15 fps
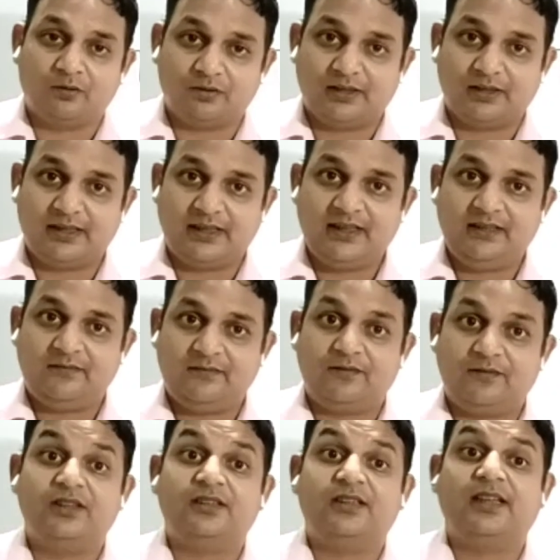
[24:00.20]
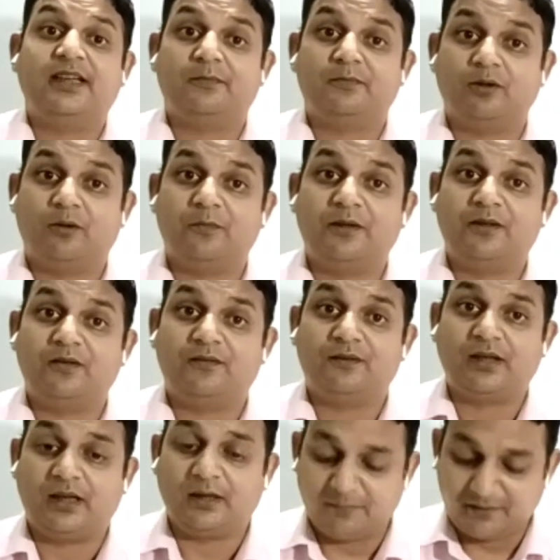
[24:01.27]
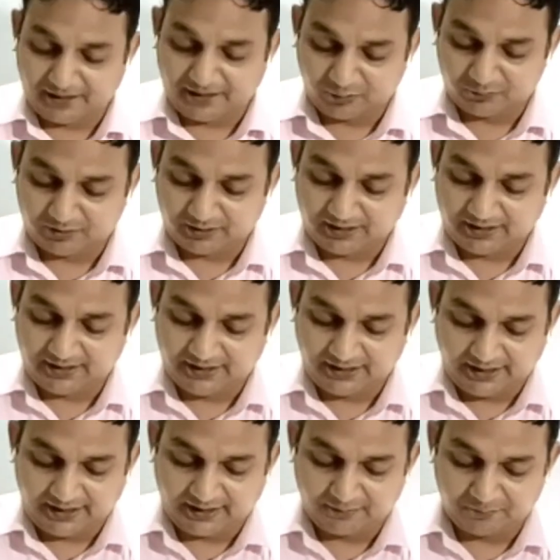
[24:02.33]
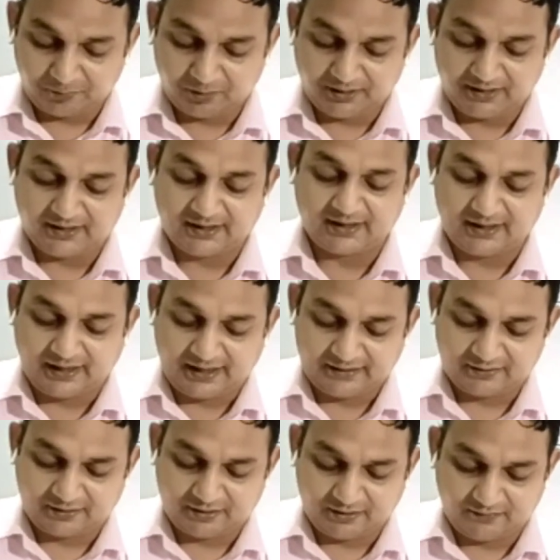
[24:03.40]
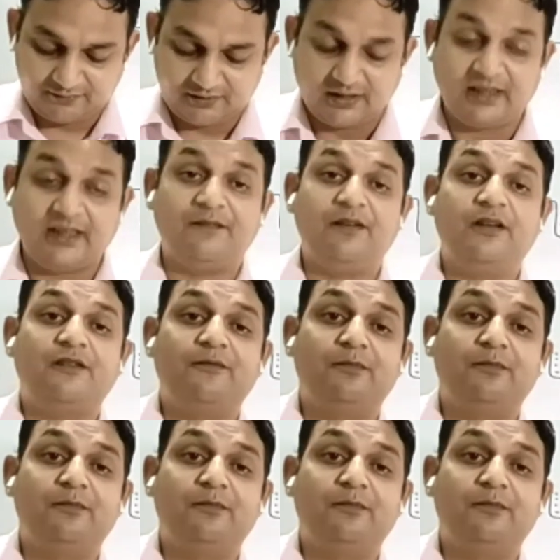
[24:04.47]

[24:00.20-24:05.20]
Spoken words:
potassium hydroxide, which is an absorbent of carbon dioxide, and put in the glass tub.